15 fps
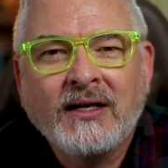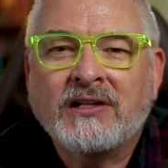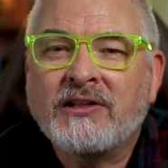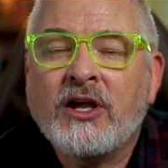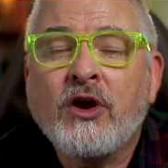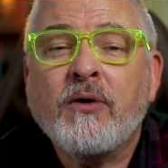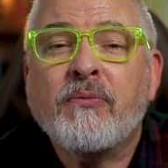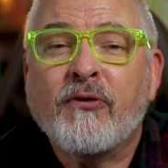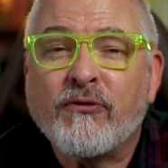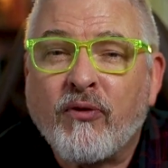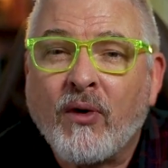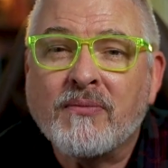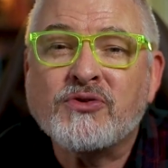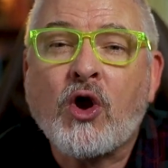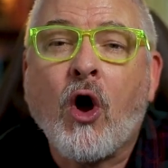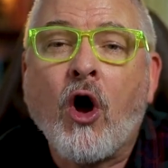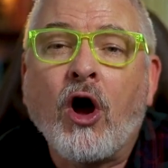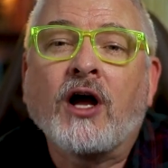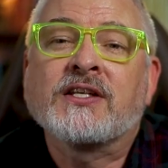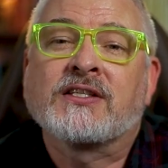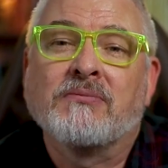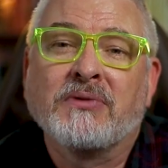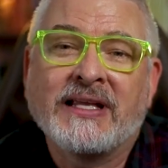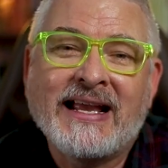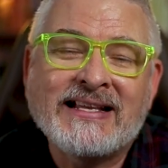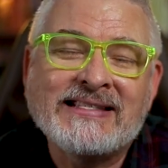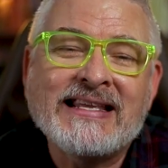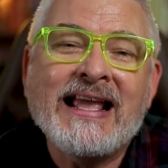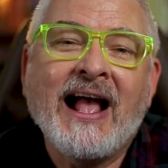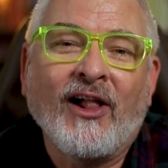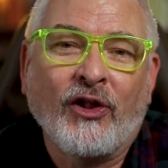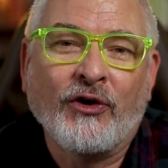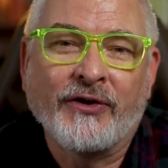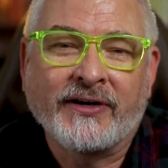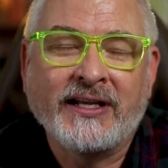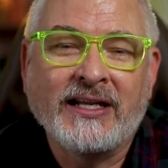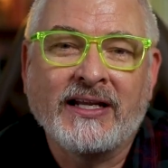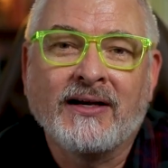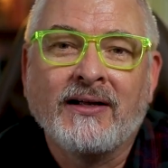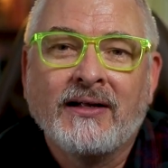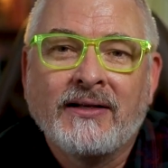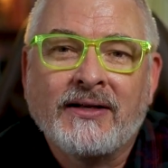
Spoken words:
Liotta performs awesomely as the elder Keene.